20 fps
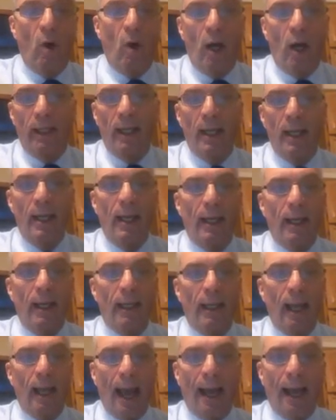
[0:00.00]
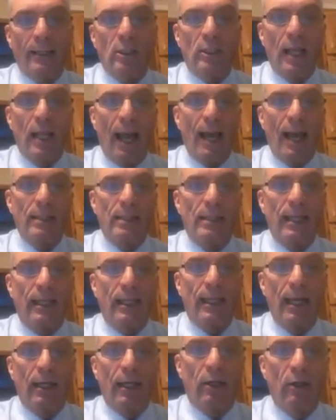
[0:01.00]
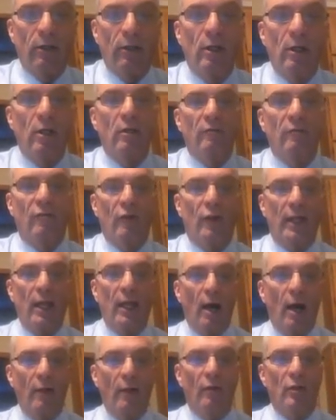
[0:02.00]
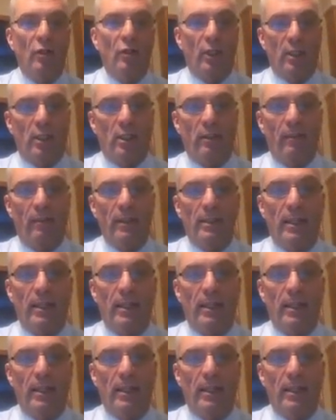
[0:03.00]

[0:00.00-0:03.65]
one acts as a kicker for the other system